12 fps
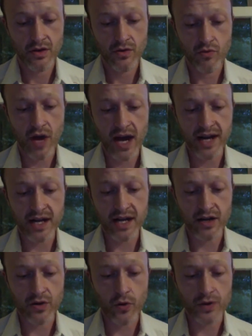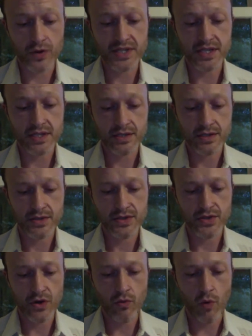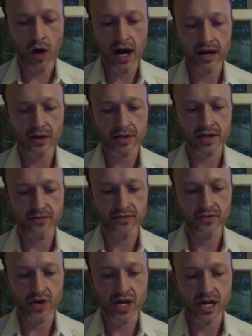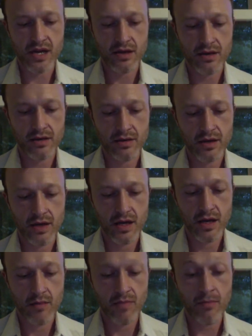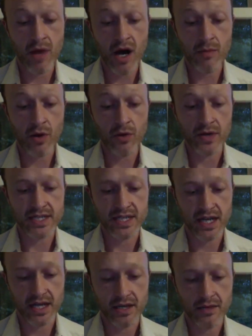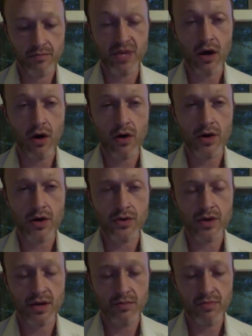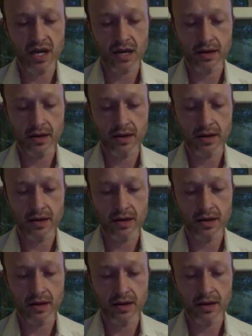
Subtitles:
Riding on horses, so wild and free. My mom always said, be all you can be.